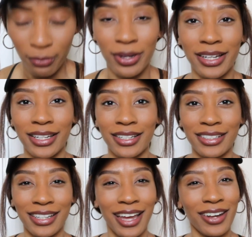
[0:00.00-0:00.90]
But
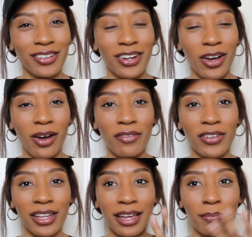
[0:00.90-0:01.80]
yeah, I don't know. I
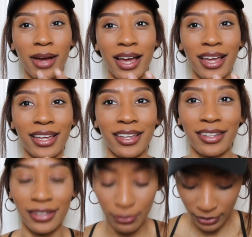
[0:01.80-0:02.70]
feel like my
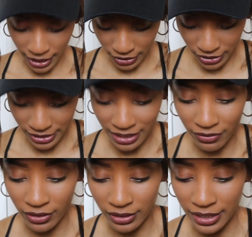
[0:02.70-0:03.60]
lip liner is
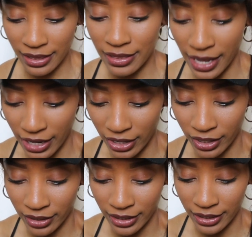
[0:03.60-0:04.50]
definitely
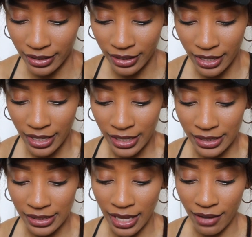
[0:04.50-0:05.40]
there
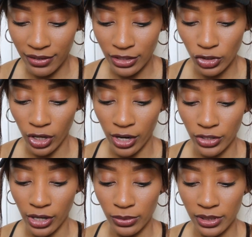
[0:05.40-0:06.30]
it's live and in
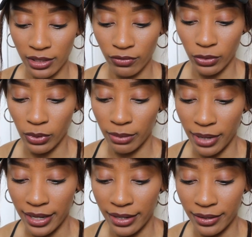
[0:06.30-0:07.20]
charge. I was looking for one of
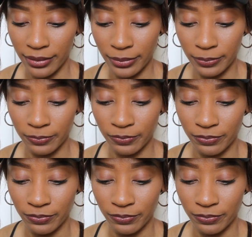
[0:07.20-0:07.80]
my, um,